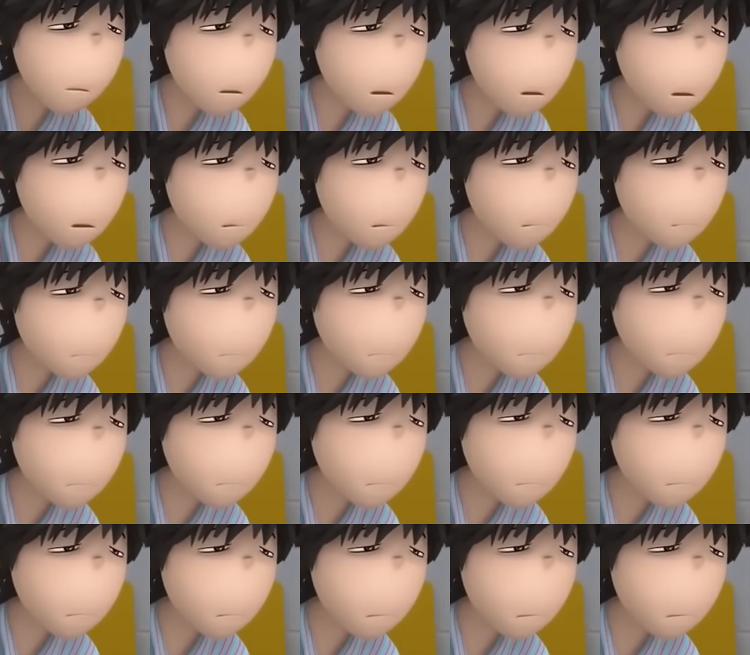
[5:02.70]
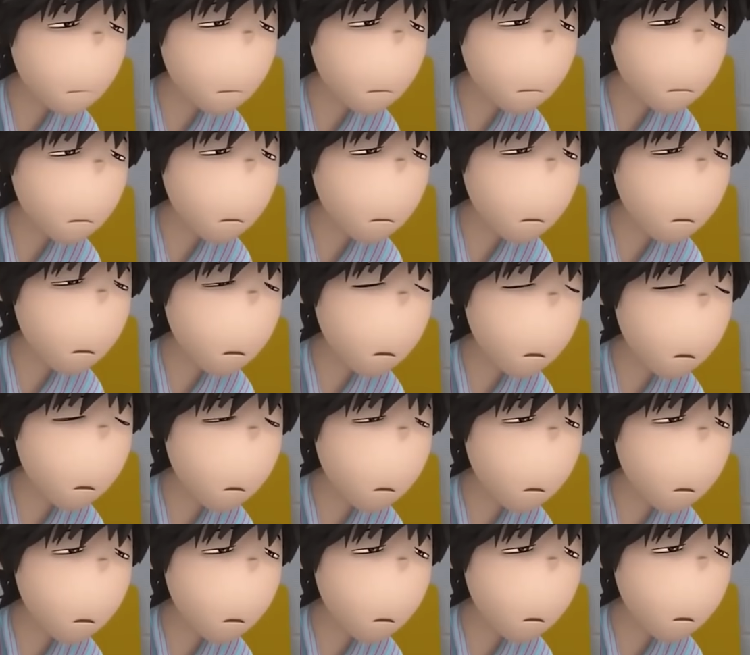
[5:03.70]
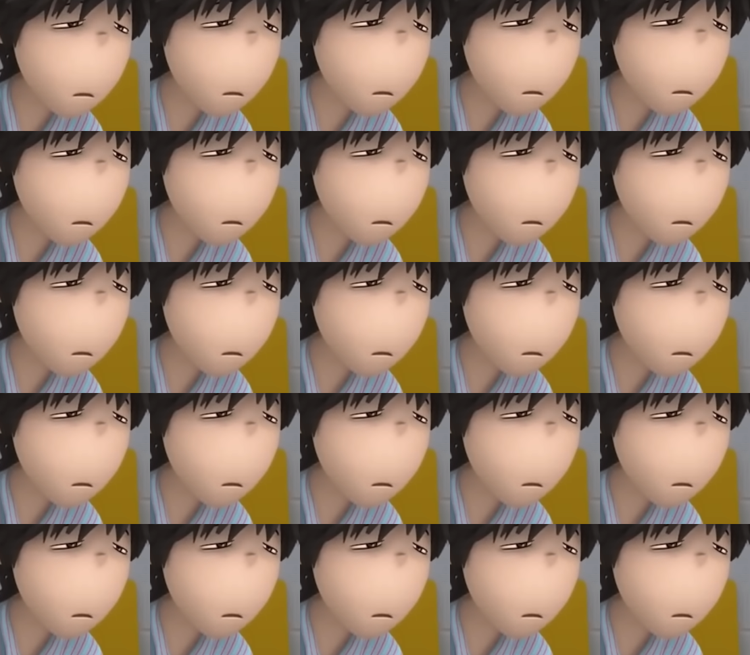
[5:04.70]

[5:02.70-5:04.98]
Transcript: and mental health decline together.